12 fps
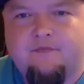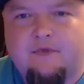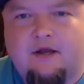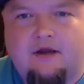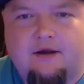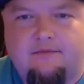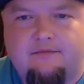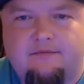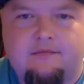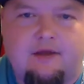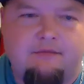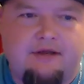um,
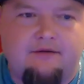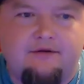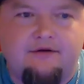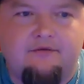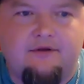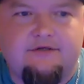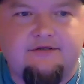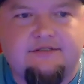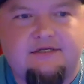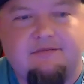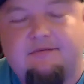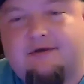I mean, dealing with
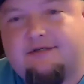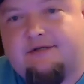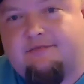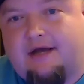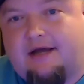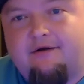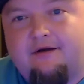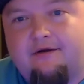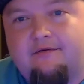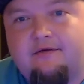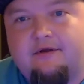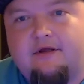electricity, maybe it should be. I don't
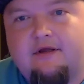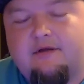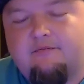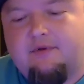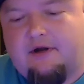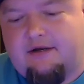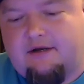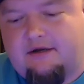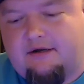know, but